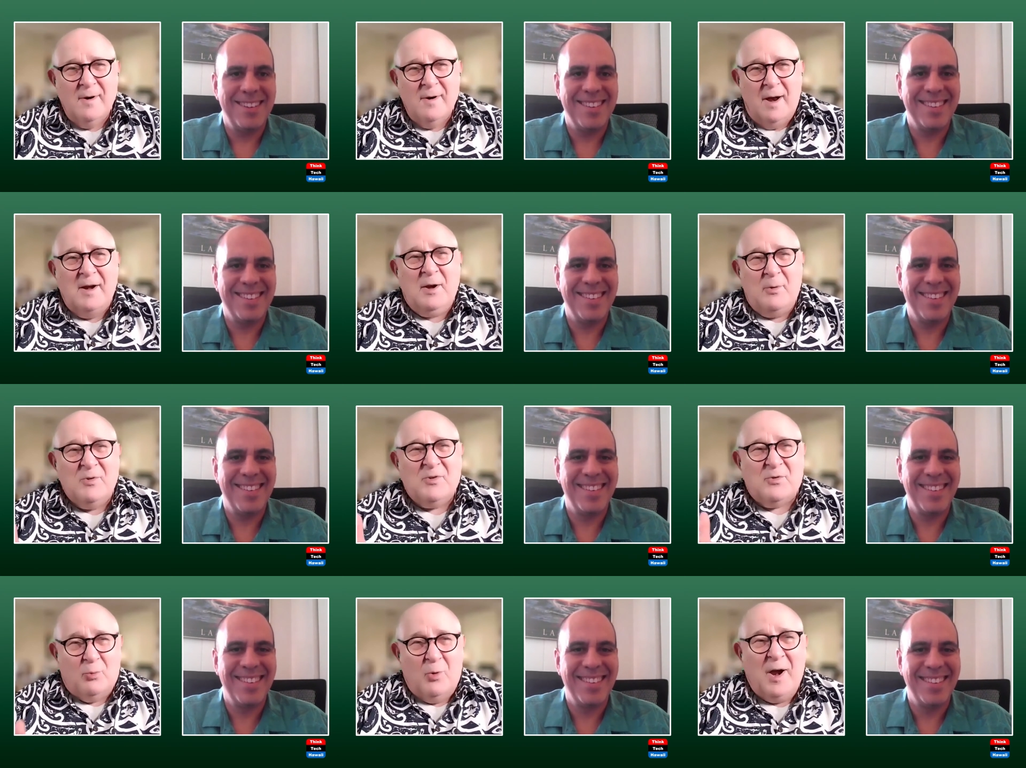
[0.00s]
Speaker 1: And he
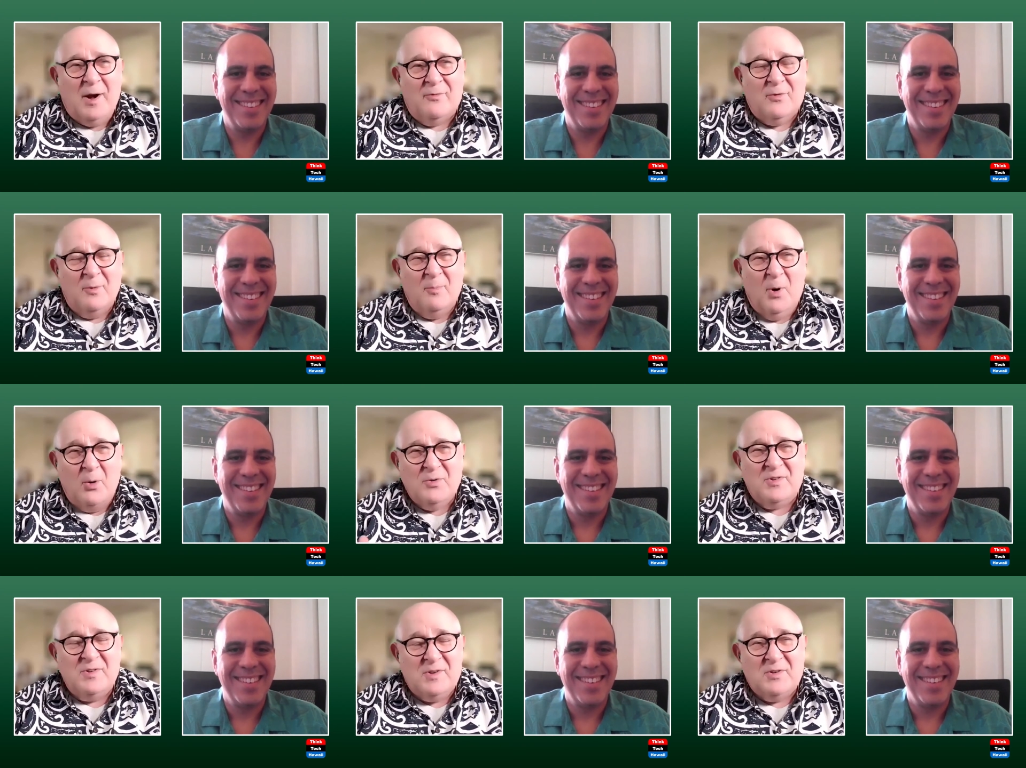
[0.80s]
was right for
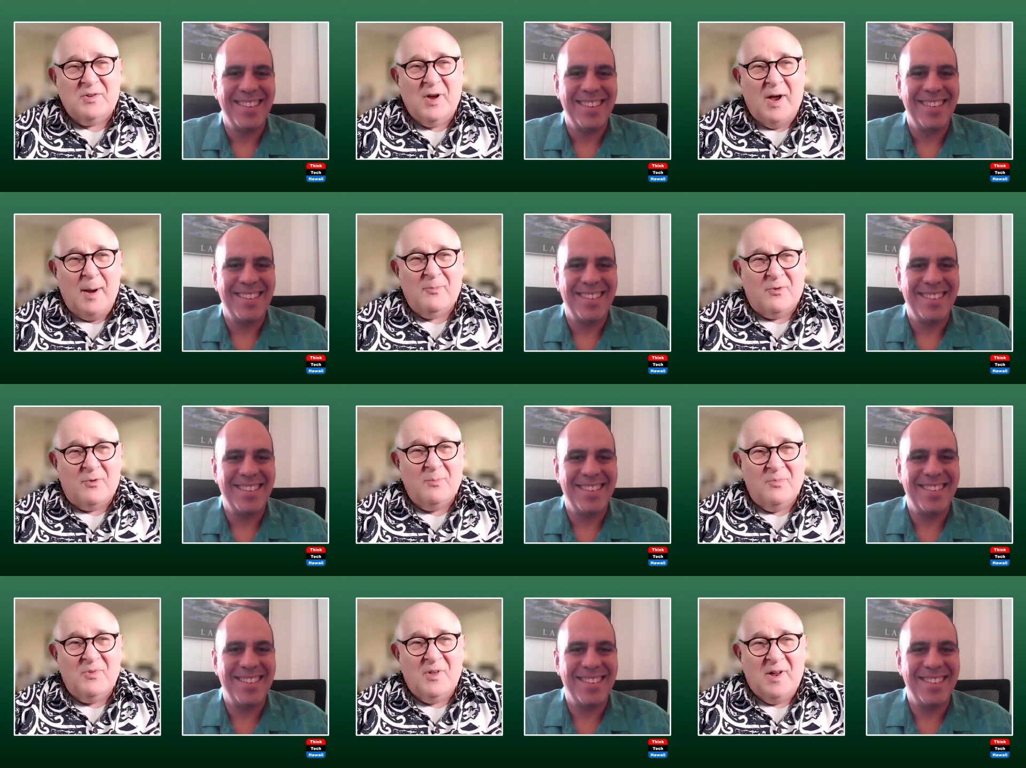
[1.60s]
most of the time
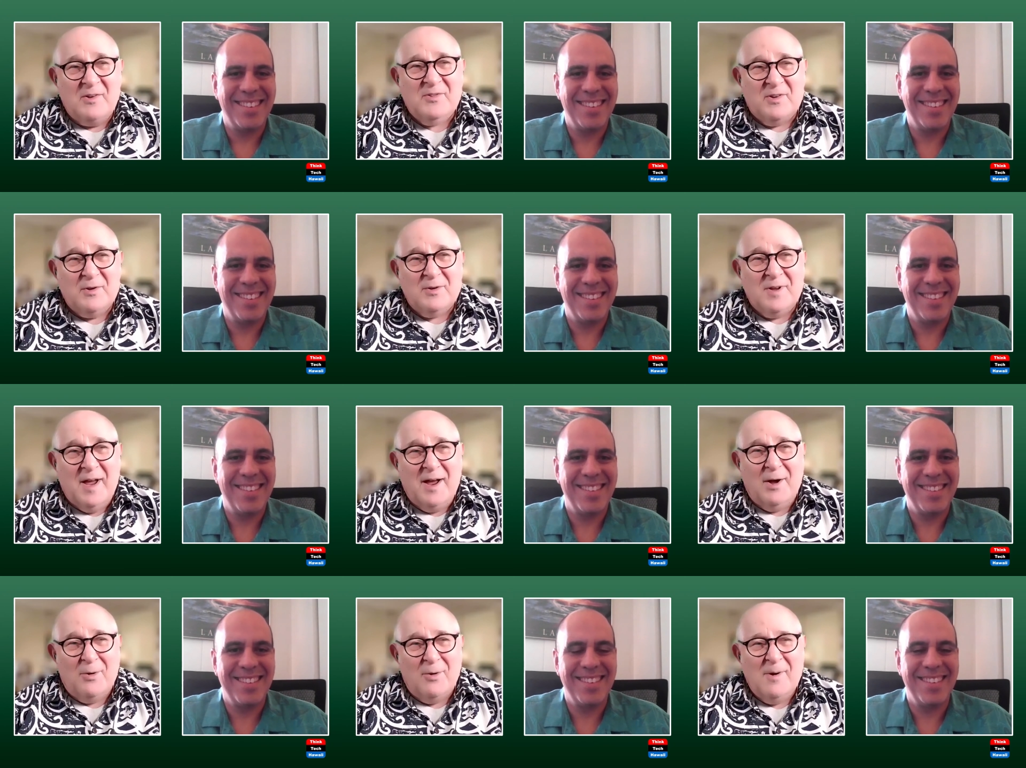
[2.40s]
from then till
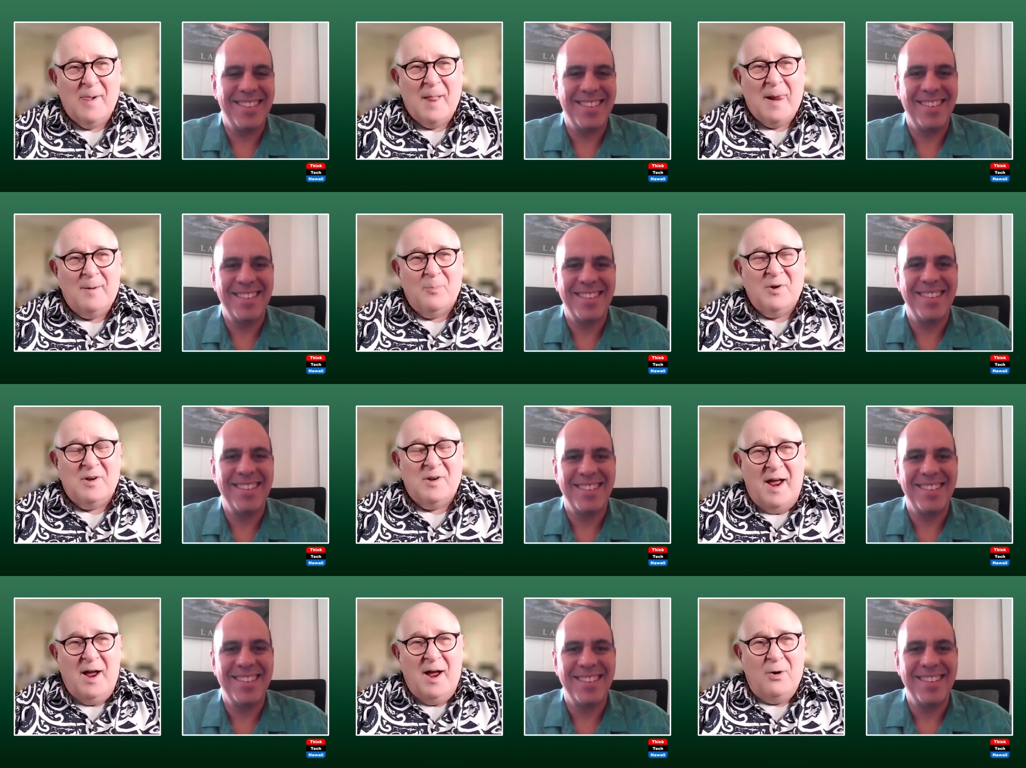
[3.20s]
now. But
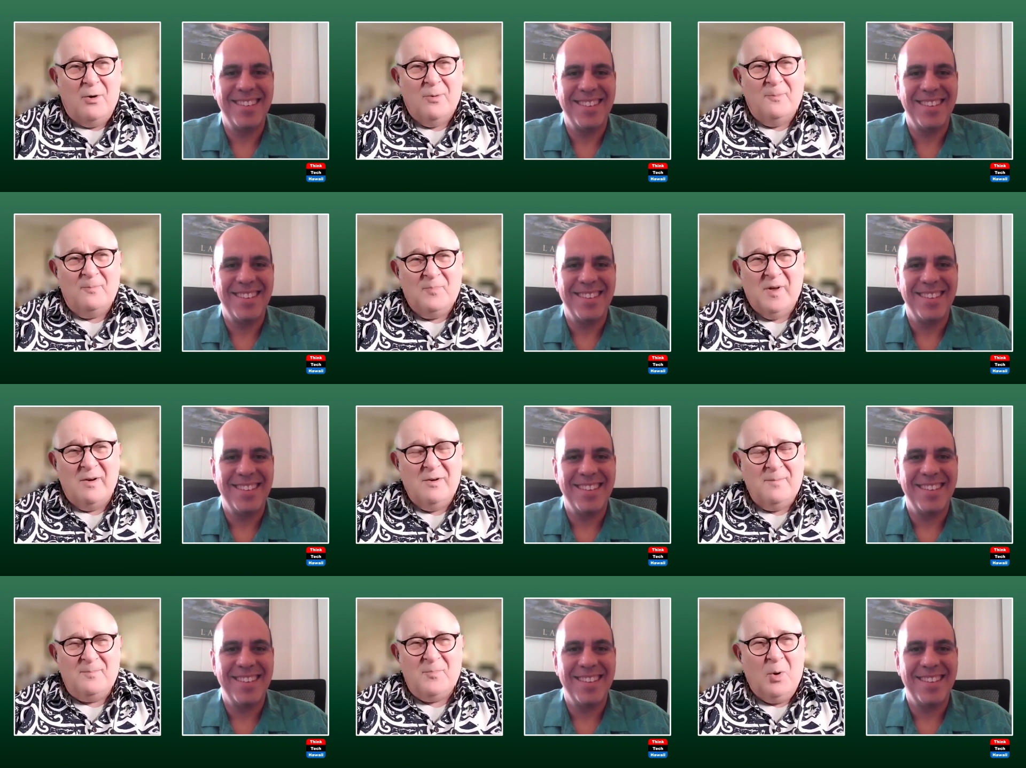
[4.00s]
now, you
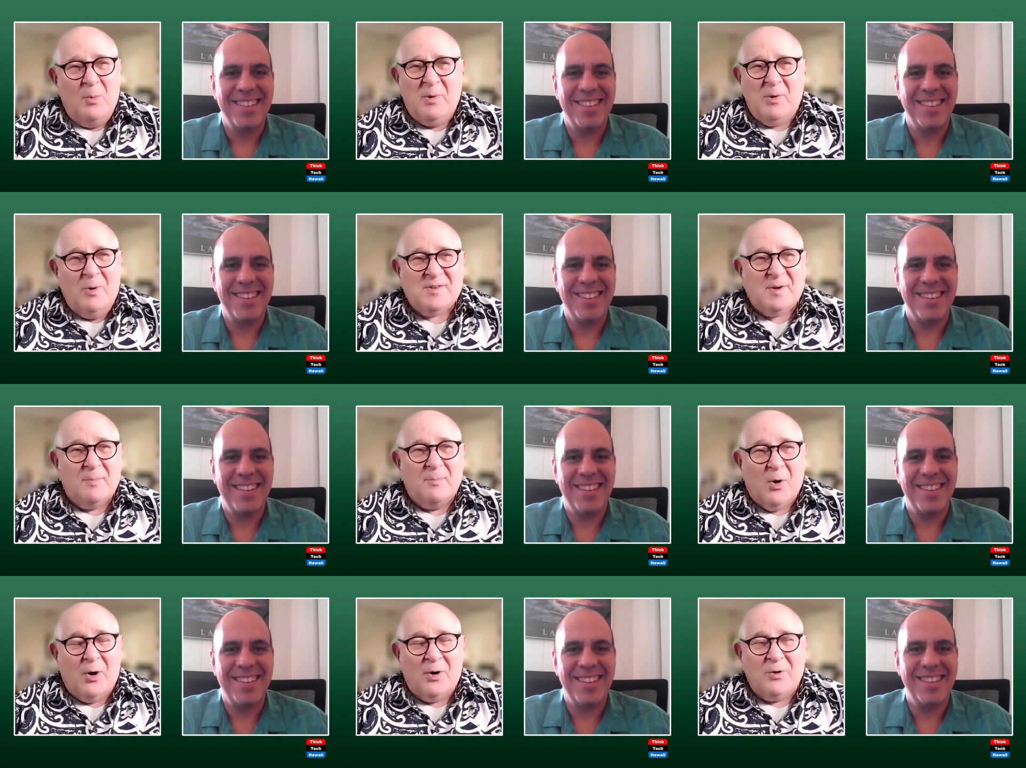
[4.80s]
know, nobody wants to
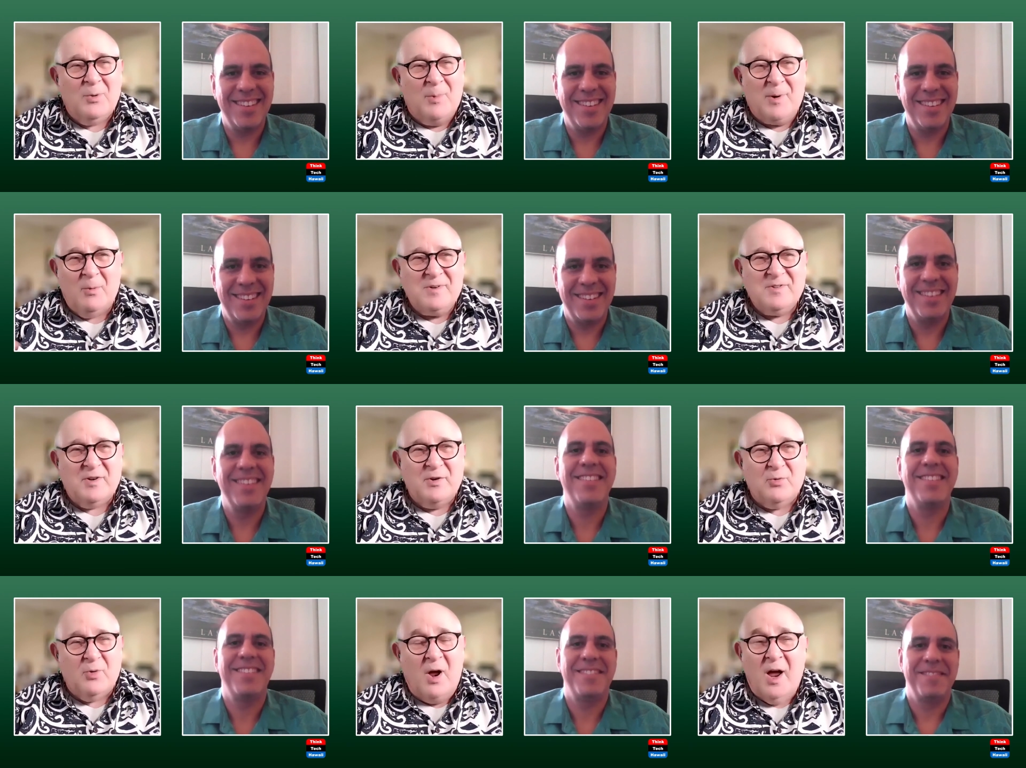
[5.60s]
park, nobody wants to
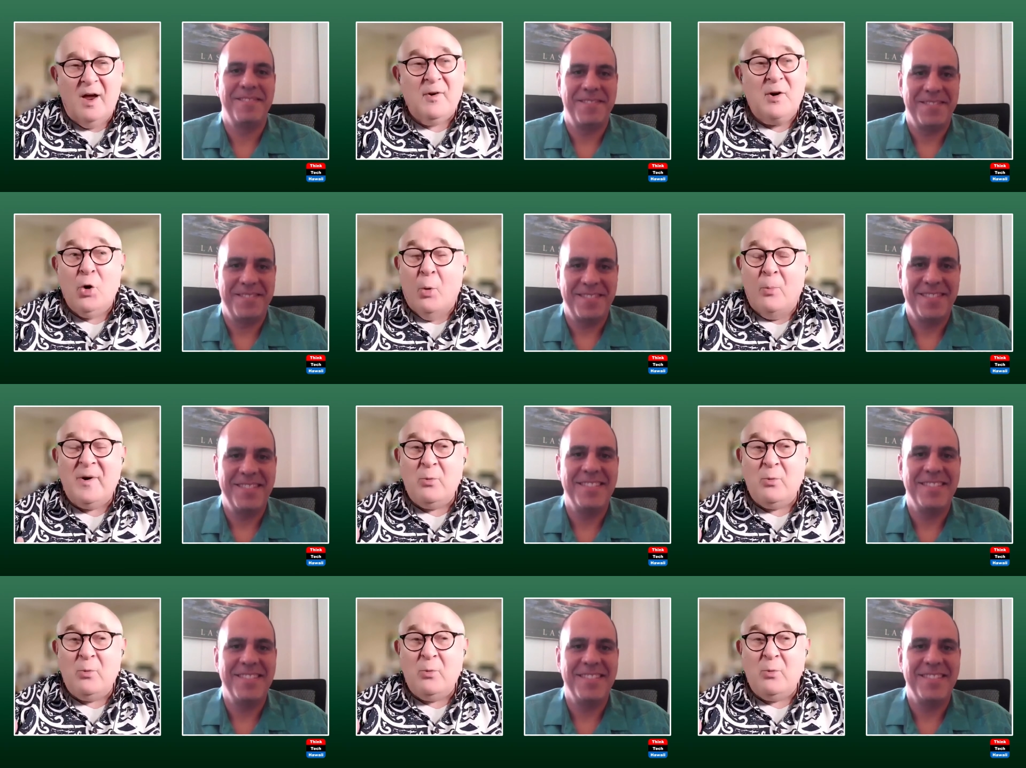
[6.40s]
drive, and nobody